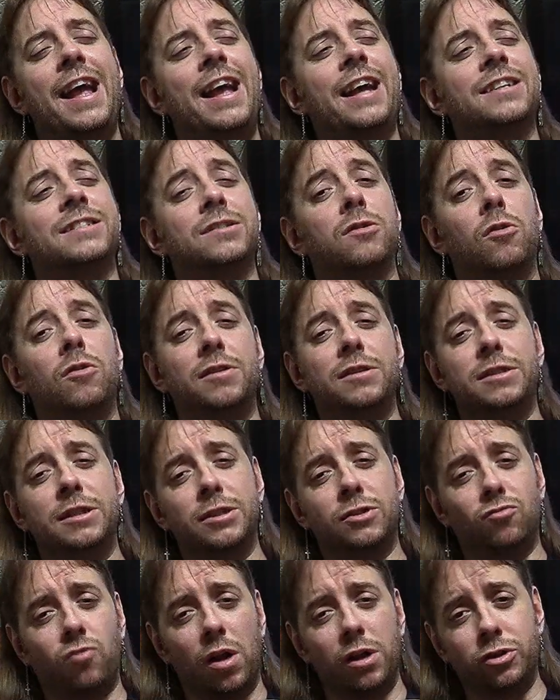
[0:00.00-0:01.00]
As long as
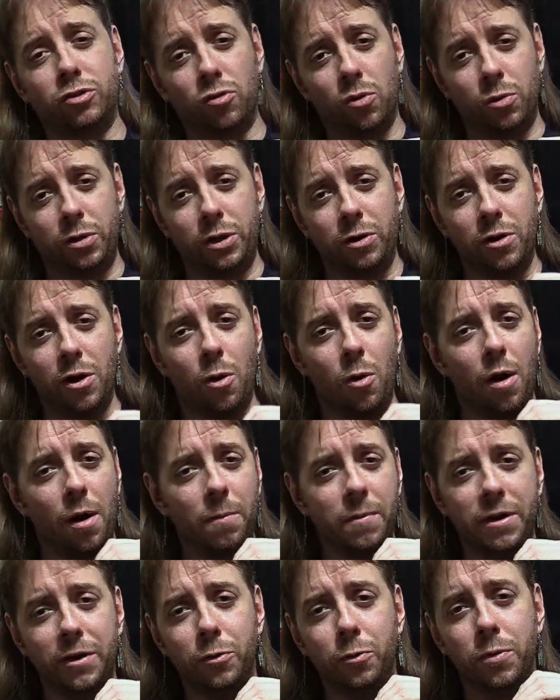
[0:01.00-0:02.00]
it's retro, you know
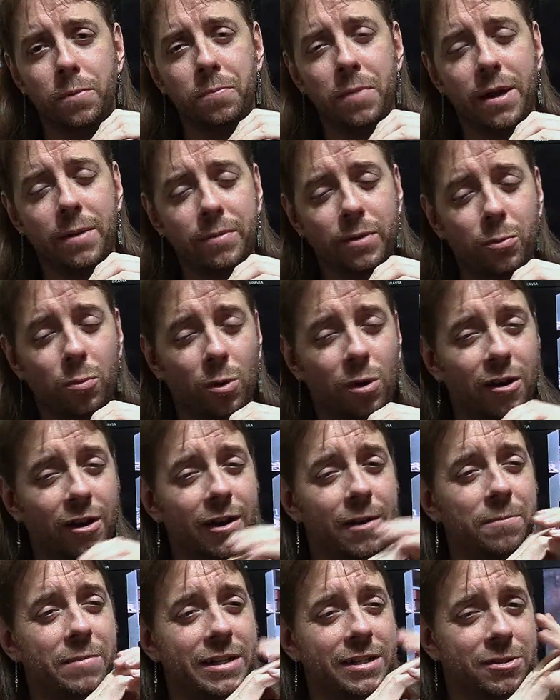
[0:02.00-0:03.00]
I'm into it, baby. We're
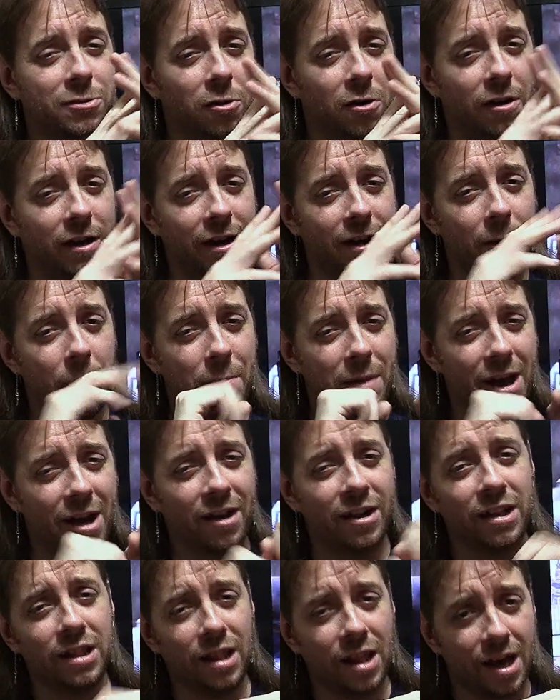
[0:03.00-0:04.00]
going to be talking
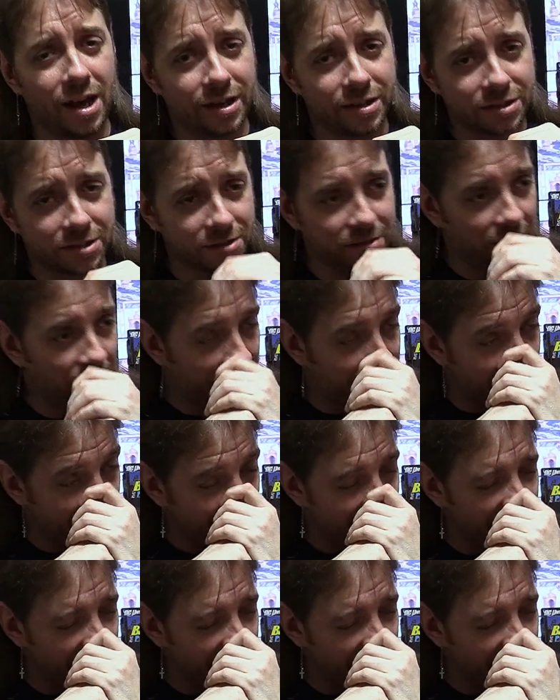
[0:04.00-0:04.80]
about a lot of stuff.